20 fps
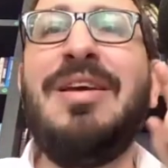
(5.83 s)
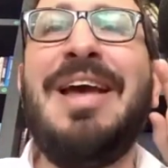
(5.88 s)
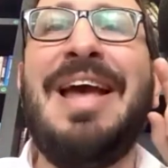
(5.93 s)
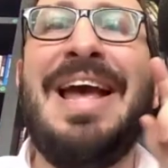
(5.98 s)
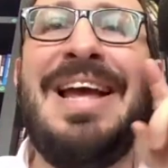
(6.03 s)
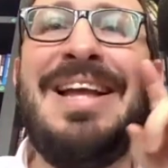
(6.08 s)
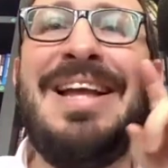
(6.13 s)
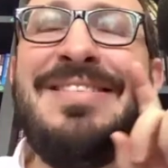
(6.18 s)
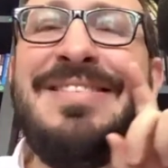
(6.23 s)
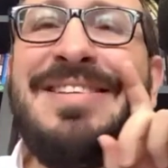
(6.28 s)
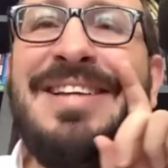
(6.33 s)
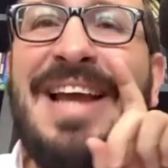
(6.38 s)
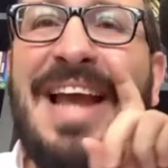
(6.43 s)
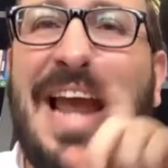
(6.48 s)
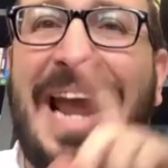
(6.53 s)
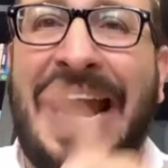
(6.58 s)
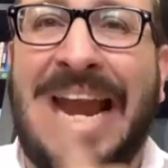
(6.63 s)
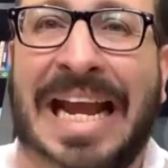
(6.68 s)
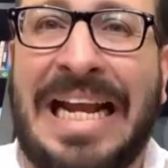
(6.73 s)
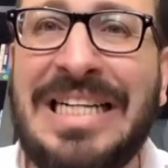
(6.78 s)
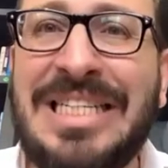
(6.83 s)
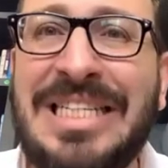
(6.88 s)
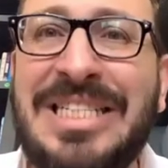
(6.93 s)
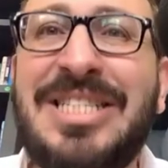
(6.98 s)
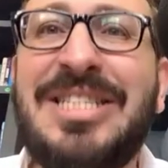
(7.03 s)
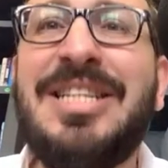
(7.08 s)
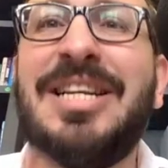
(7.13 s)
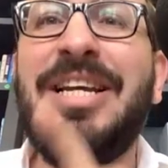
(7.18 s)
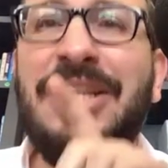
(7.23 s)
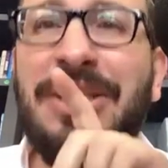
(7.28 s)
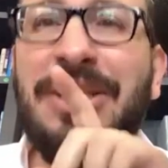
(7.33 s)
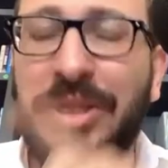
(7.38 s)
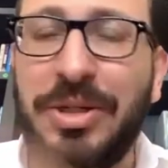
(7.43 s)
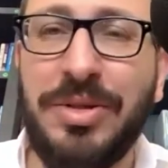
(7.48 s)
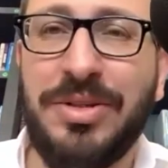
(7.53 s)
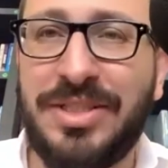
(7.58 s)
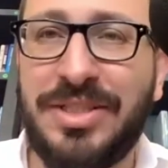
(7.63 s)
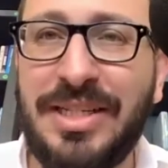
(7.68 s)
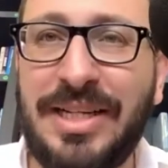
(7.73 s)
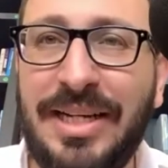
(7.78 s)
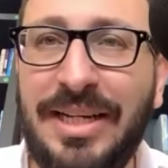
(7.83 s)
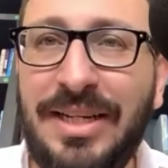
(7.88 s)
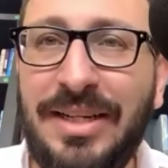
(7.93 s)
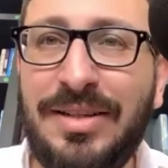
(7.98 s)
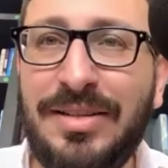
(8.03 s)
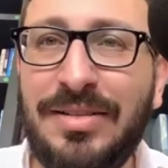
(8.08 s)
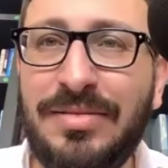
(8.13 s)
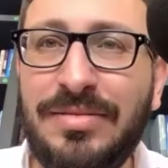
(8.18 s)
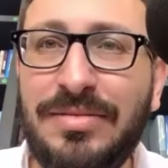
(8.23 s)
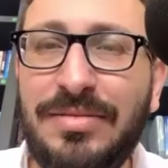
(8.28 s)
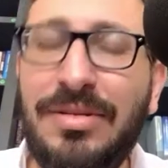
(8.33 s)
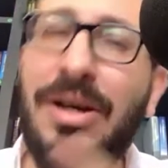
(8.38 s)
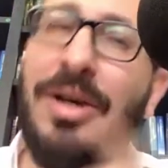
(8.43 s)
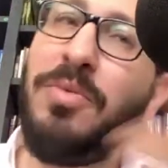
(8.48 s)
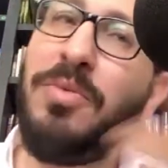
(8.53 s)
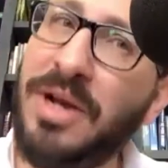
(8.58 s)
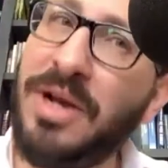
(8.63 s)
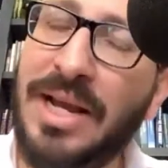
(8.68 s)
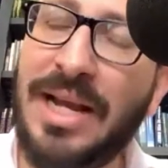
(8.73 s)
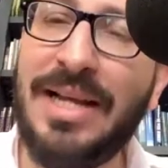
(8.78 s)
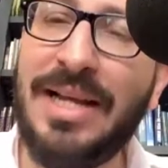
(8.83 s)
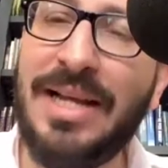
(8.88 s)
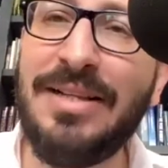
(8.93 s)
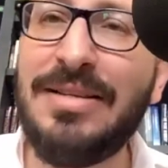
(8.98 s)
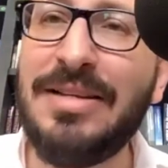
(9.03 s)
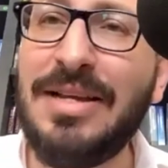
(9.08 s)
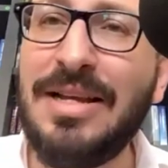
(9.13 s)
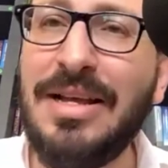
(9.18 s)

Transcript: and angst-inducing on one hand.